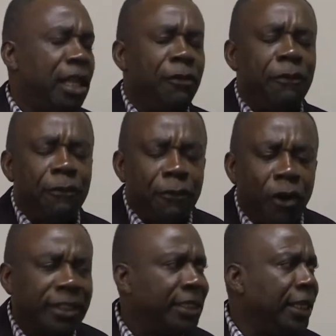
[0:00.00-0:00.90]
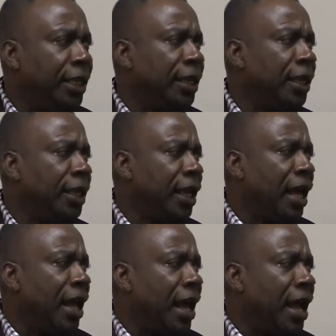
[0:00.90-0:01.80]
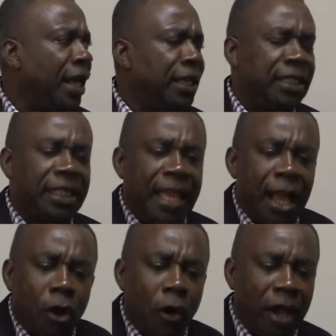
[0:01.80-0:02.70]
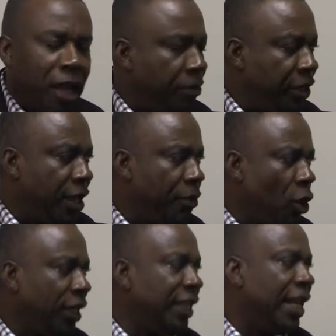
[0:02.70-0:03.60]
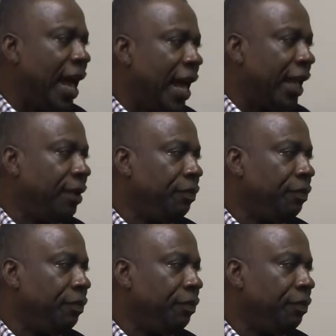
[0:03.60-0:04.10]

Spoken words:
They fall sick, and it's either God help them or they die.